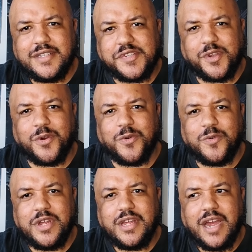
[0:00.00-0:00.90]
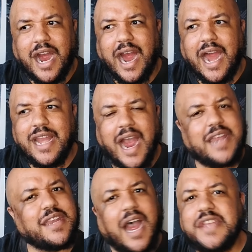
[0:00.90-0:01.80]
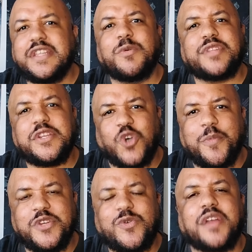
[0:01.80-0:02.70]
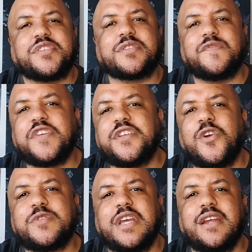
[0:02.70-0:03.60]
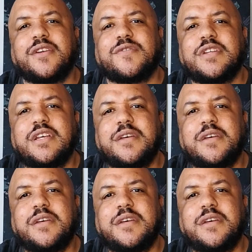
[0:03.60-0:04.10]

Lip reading: So I did what they told me to do. I took the video down.